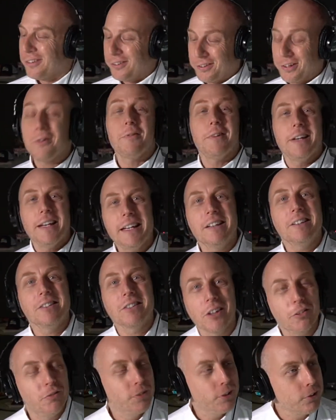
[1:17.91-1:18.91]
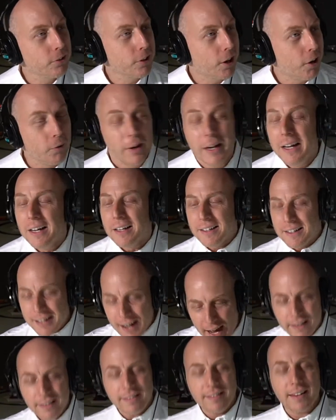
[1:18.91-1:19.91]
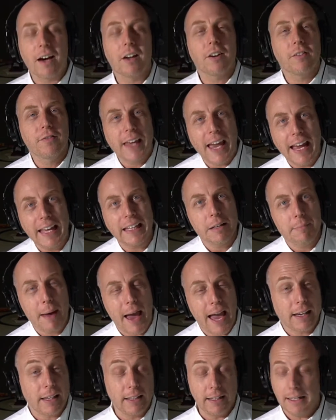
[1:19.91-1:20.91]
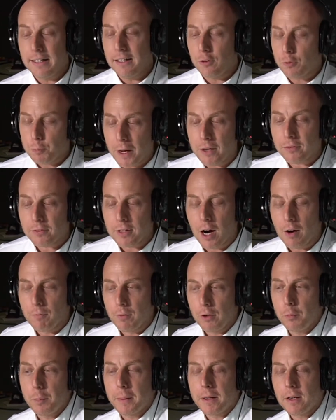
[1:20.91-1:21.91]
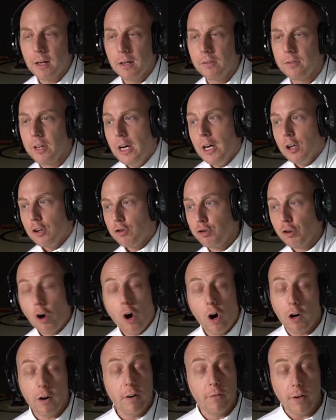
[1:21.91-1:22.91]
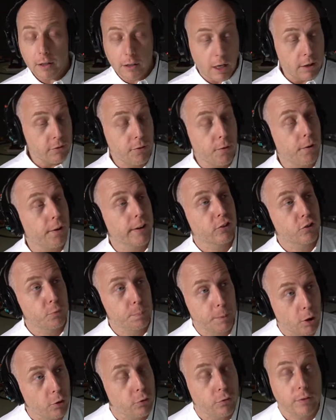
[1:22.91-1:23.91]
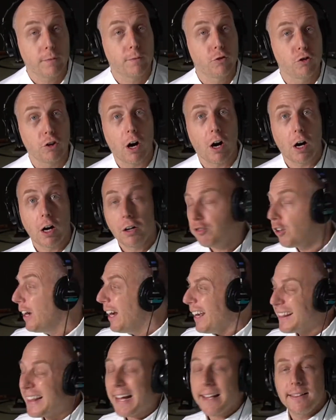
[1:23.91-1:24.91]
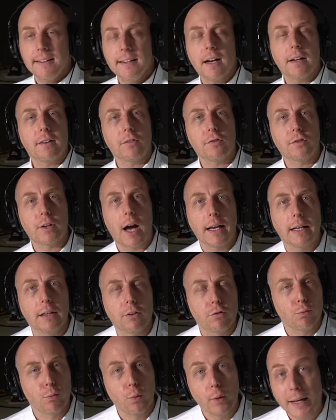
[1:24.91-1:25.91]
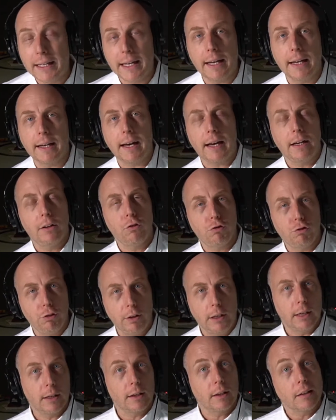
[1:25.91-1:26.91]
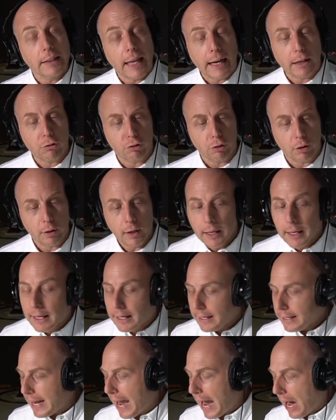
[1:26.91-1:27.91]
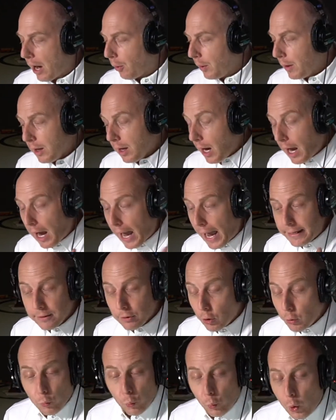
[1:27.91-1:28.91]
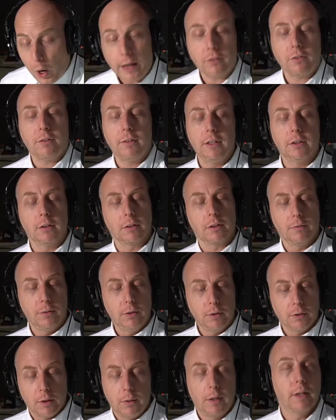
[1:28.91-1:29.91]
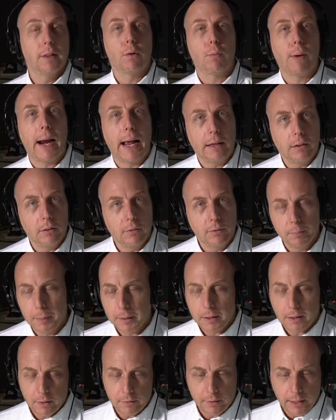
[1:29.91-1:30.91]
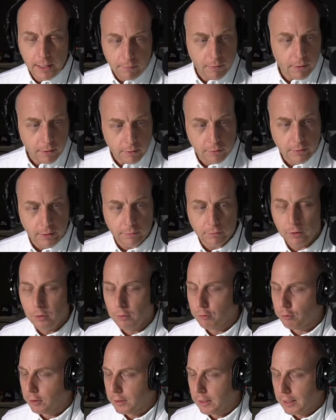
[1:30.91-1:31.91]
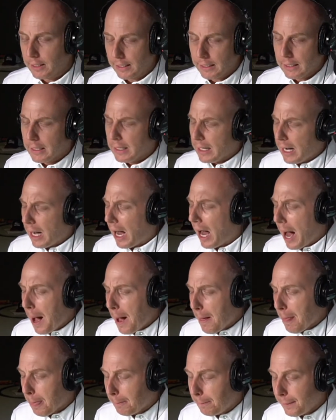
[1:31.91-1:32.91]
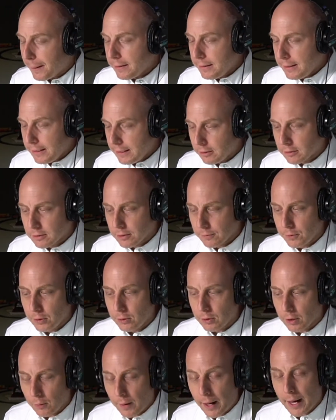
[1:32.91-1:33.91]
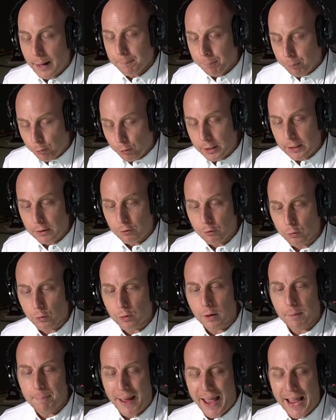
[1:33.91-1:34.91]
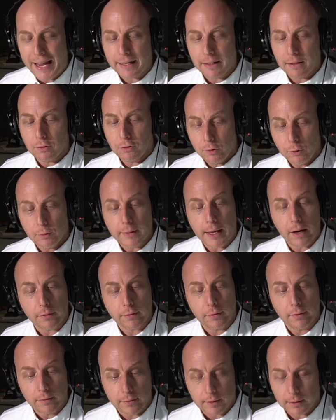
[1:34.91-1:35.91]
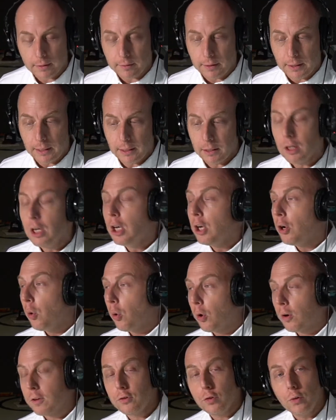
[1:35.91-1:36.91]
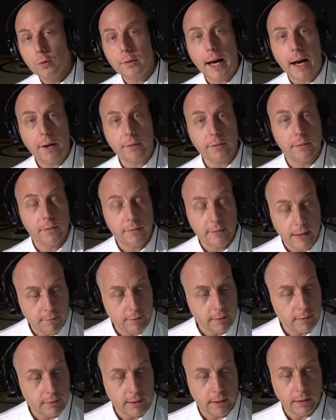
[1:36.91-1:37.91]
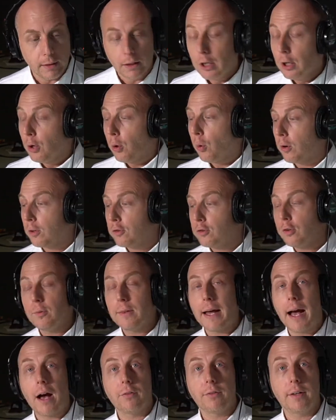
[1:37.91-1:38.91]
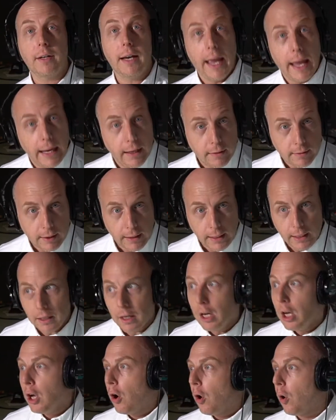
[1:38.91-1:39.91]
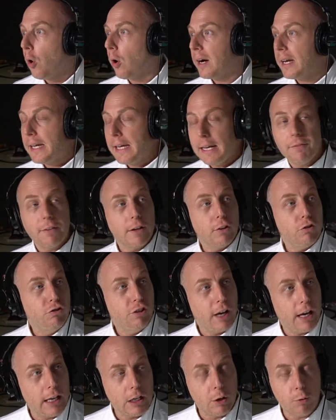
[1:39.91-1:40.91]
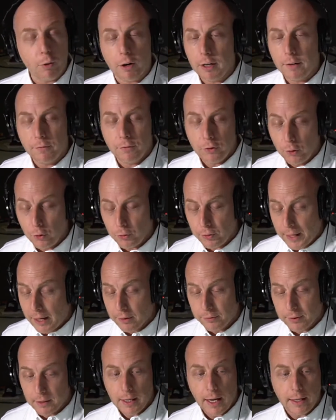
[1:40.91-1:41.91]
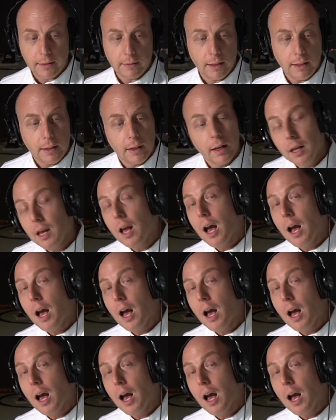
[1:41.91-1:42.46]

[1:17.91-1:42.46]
so Neil Cavuto cuts out of Kayleigh McEnany's press conference because her because of her explosive charge that the other side is rigging and cheating an election. Now, I don't watch Neil Cavuto on the regs because I have other stuff to do during the day. Uh, but Neil Cavuto, I'm pretty sure back in 2016 or 2017 or 2018 or even January of 2019,